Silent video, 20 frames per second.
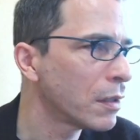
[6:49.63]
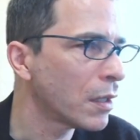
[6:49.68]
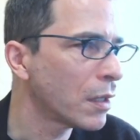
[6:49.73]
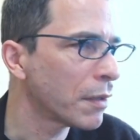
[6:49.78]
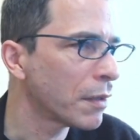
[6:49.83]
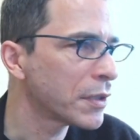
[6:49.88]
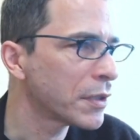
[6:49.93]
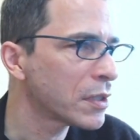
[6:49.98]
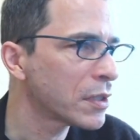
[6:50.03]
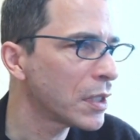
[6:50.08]

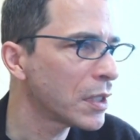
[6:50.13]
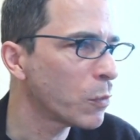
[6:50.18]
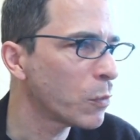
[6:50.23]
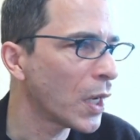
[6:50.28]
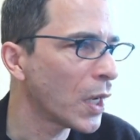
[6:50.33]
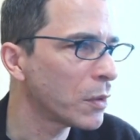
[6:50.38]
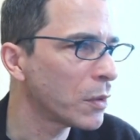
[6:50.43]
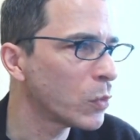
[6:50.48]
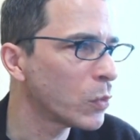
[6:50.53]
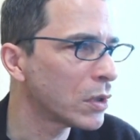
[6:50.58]
Obviously,
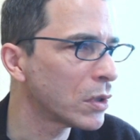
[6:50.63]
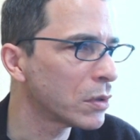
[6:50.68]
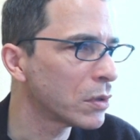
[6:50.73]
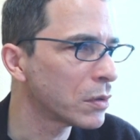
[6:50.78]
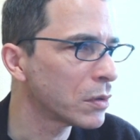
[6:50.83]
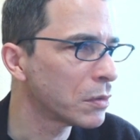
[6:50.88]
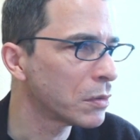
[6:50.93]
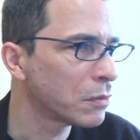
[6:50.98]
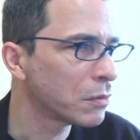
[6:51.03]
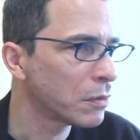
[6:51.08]
white will
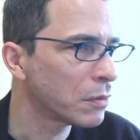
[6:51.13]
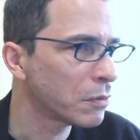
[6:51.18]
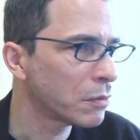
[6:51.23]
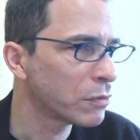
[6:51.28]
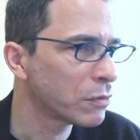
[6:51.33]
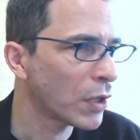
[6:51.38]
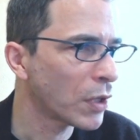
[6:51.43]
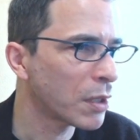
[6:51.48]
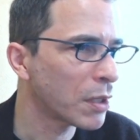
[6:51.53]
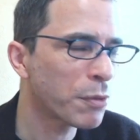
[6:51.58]

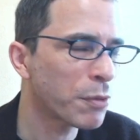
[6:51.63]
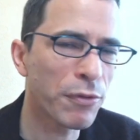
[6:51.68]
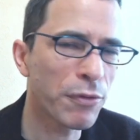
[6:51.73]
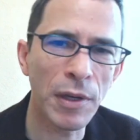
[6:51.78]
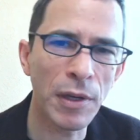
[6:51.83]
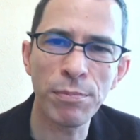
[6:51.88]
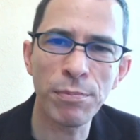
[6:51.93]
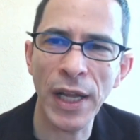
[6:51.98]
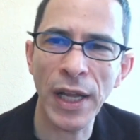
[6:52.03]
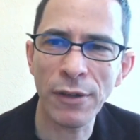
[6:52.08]
try to
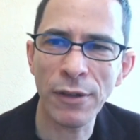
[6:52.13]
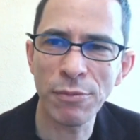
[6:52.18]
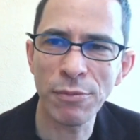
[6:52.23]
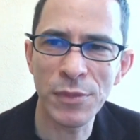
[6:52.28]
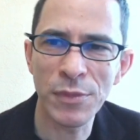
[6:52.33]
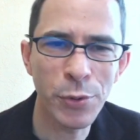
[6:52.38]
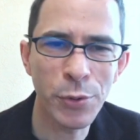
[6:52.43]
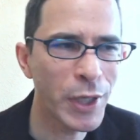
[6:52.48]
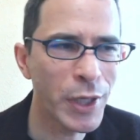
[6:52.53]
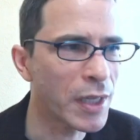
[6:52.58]
prevent black from
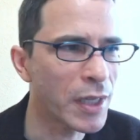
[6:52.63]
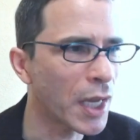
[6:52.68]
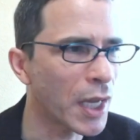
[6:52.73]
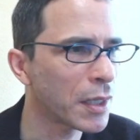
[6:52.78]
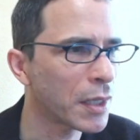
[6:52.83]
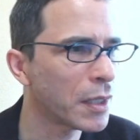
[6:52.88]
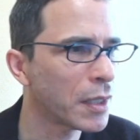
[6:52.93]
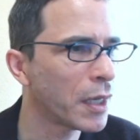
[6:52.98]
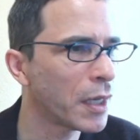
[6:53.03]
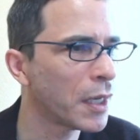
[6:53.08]
doing that,
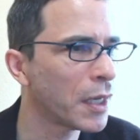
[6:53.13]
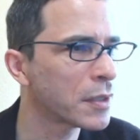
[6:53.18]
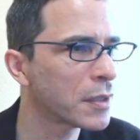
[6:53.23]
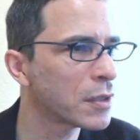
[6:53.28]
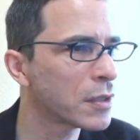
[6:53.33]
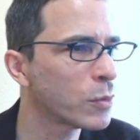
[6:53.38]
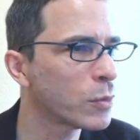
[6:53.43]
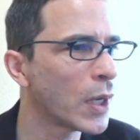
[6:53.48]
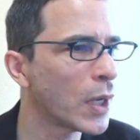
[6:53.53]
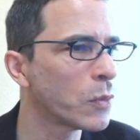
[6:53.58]
and
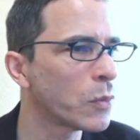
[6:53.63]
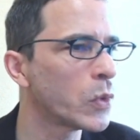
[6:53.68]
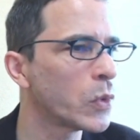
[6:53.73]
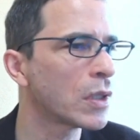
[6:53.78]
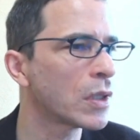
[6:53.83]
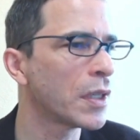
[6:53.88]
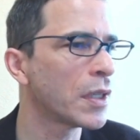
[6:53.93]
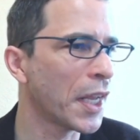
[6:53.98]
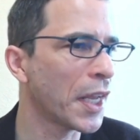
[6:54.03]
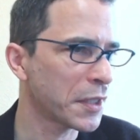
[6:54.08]
so white will
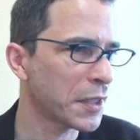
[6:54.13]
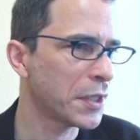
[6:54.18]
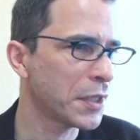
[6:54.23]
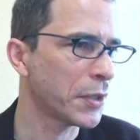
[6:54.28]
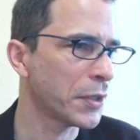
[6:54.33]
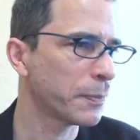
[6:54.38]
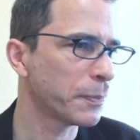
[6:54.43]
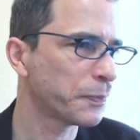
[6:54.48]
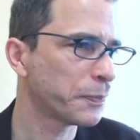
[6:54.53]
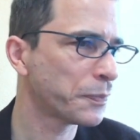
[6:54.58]
connect here.